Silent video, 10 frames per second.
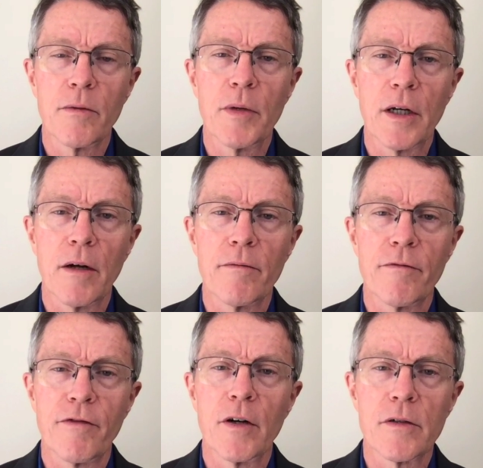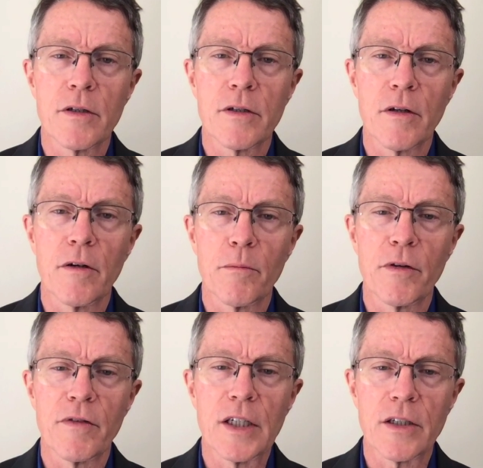you become focused on
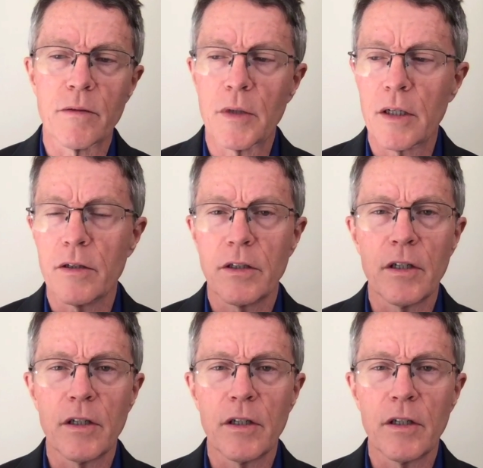prevention because